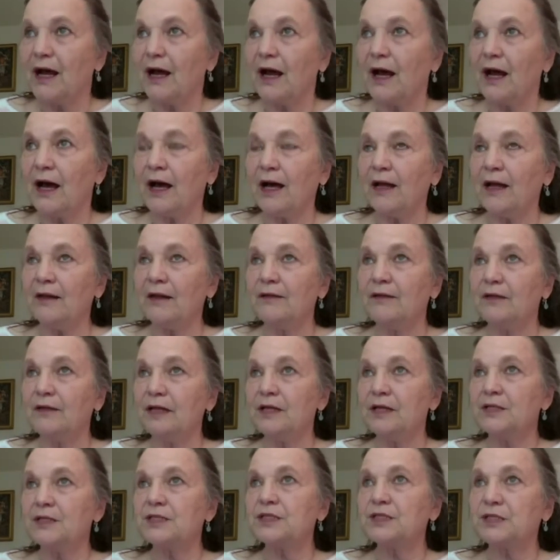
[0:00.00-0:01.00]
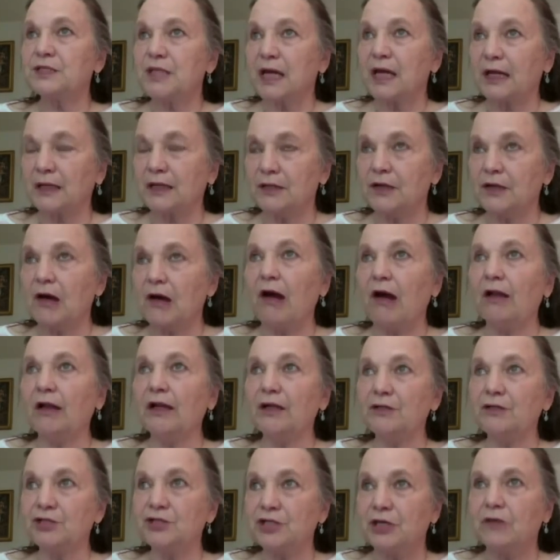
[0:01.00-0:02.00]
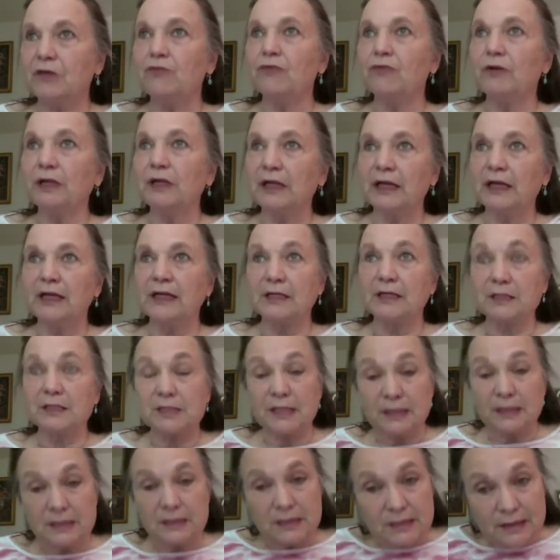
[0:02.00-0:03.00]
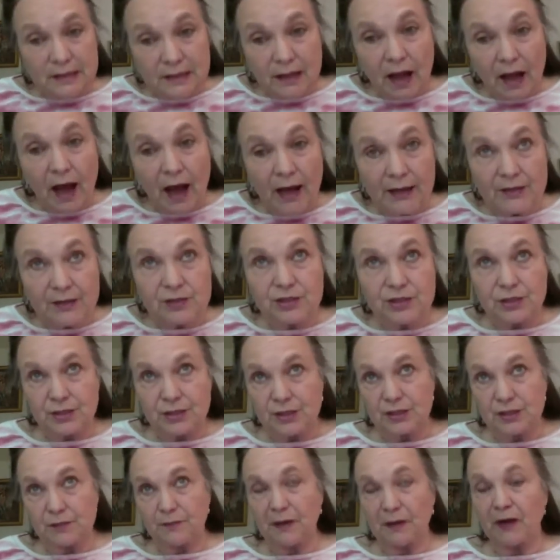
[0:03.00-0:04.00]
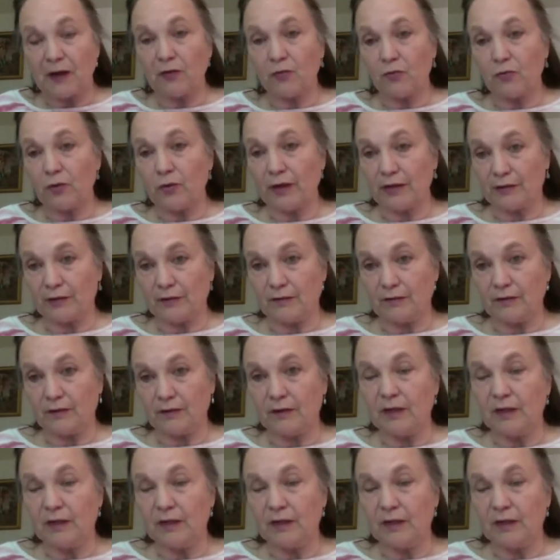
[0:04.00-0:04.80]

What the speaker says: this technology really is. It's not just about weather.